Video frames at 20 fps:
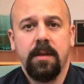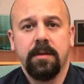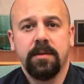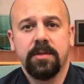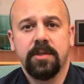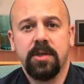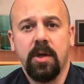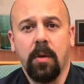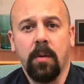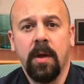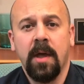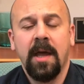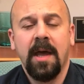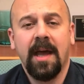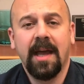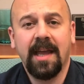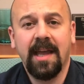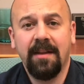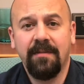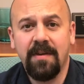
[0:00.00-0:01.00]
So
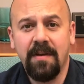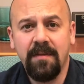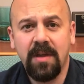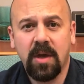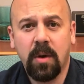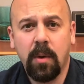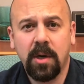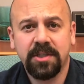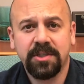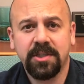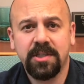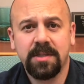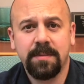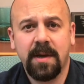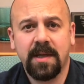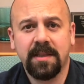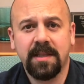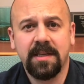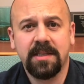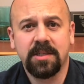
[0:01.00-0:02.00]
again, if you have any questions
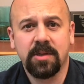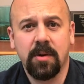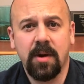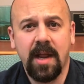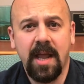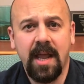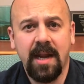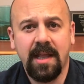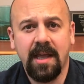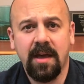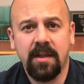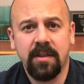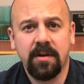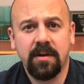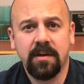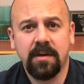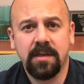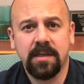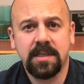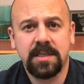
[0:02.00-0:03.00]
about this or any
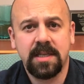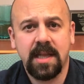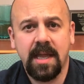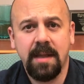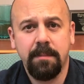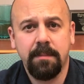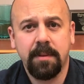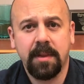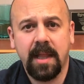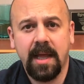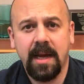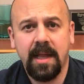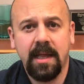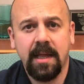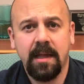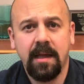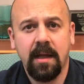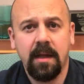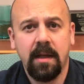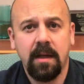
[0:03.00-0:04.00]
other estate
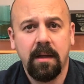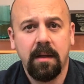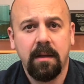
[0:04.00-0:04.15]
planning